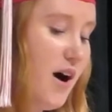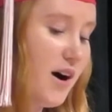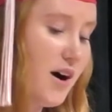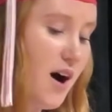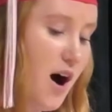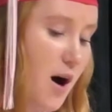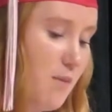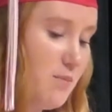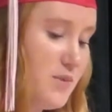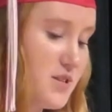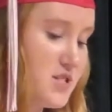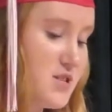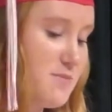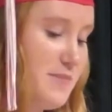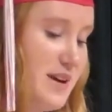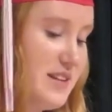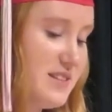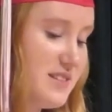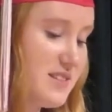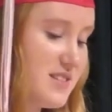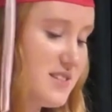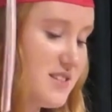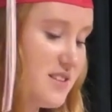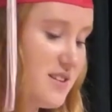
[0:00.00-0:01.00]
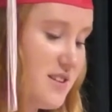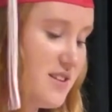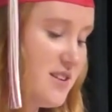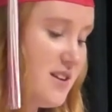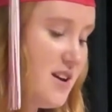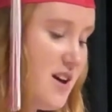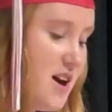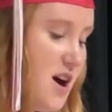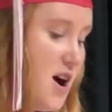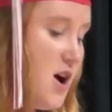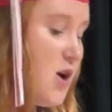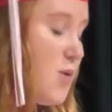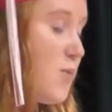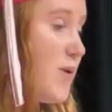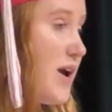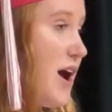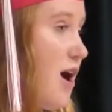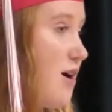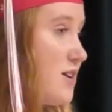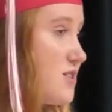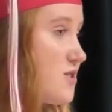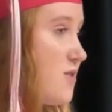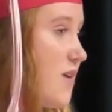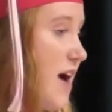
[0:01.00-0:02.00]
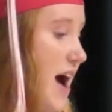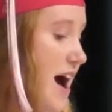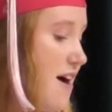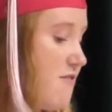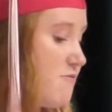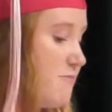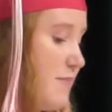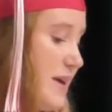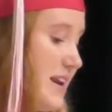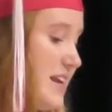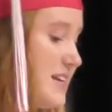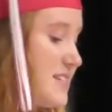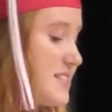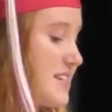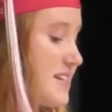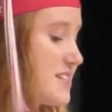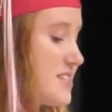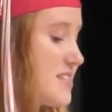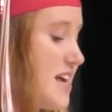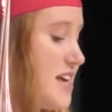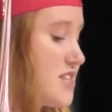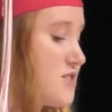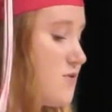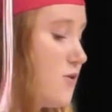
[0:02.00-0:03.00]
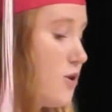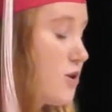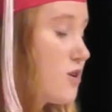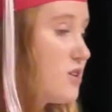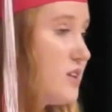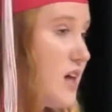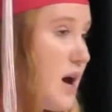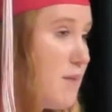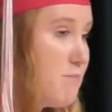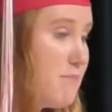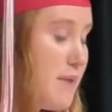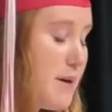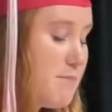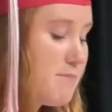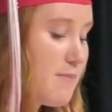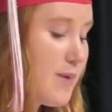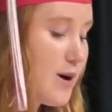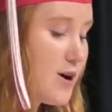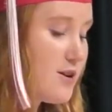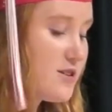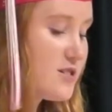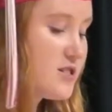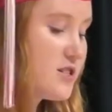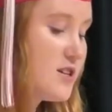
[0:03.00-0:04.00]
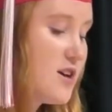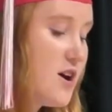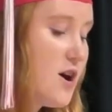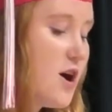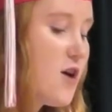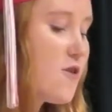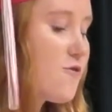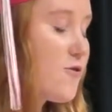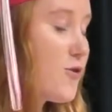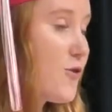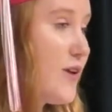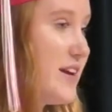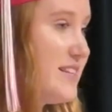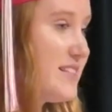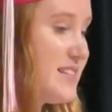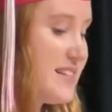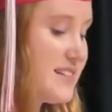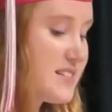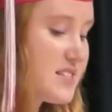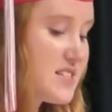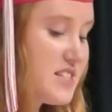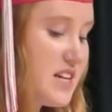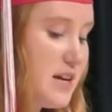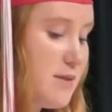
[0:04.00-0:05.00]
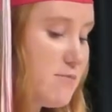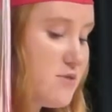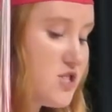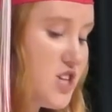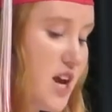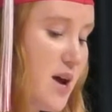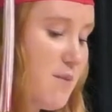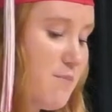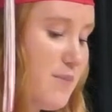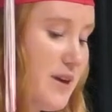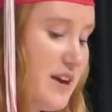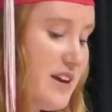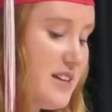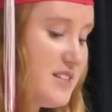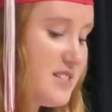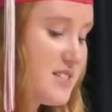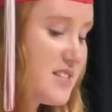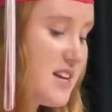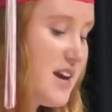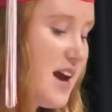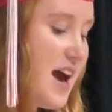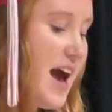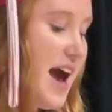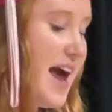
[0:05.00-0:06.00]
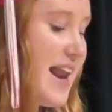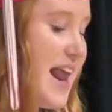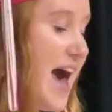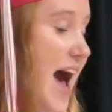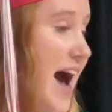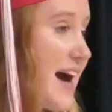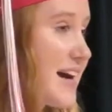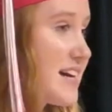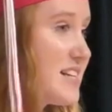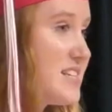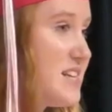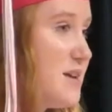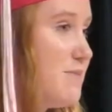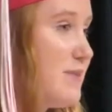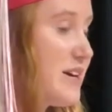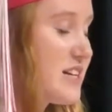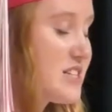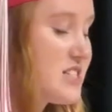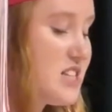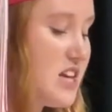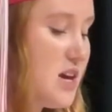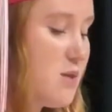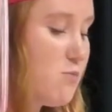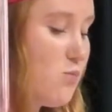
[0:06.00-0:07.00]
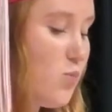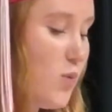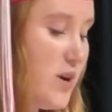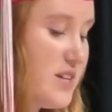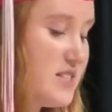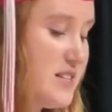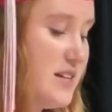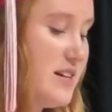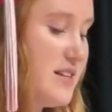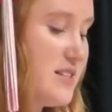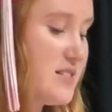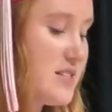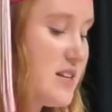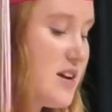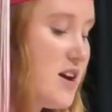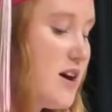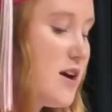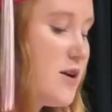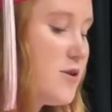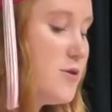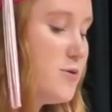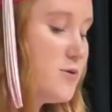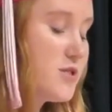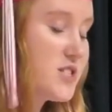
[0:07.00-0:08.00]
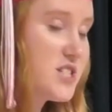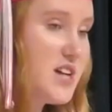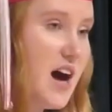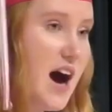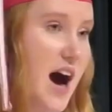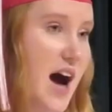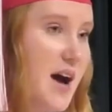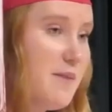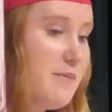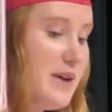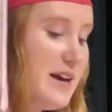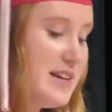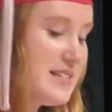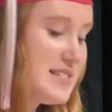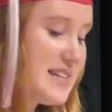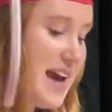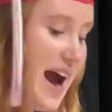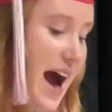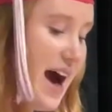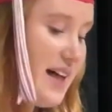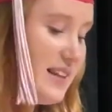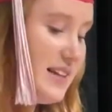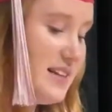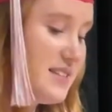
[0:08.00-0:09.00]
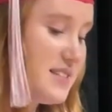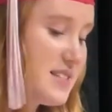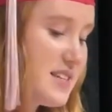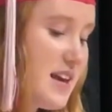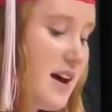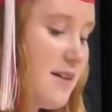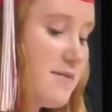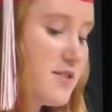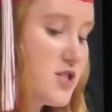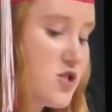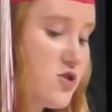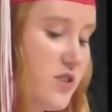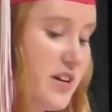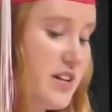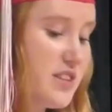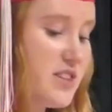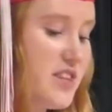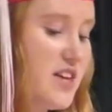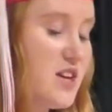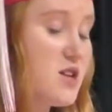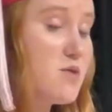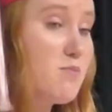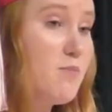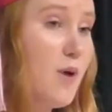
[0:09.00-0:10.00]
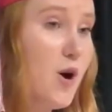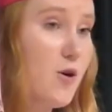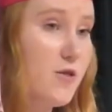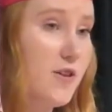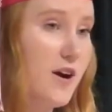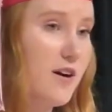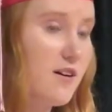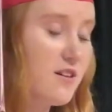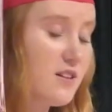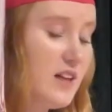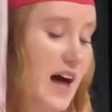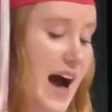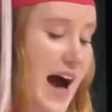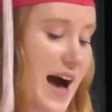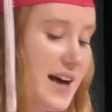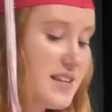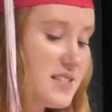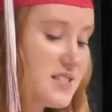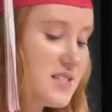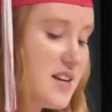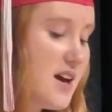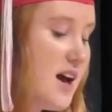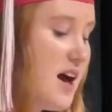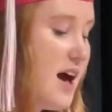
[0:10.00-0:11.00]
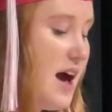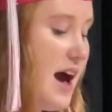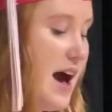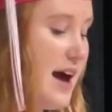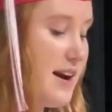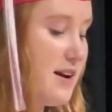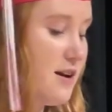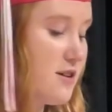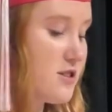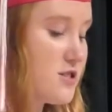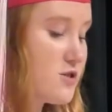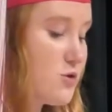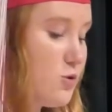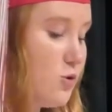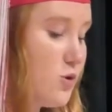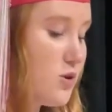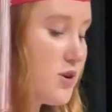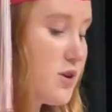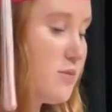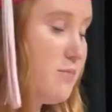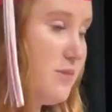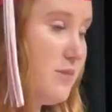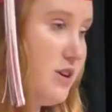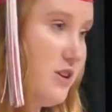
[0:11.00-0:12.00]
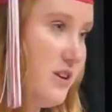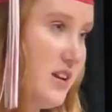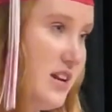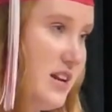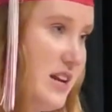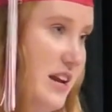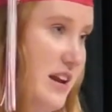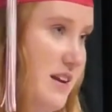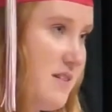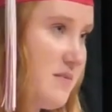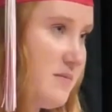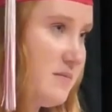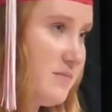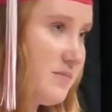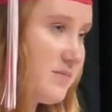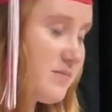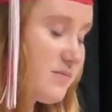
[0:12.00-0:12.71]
accomplishments. We also have many successful club members, forensics team champions, and academic team whizzes whose time and talents have strengthened both our class and our school community.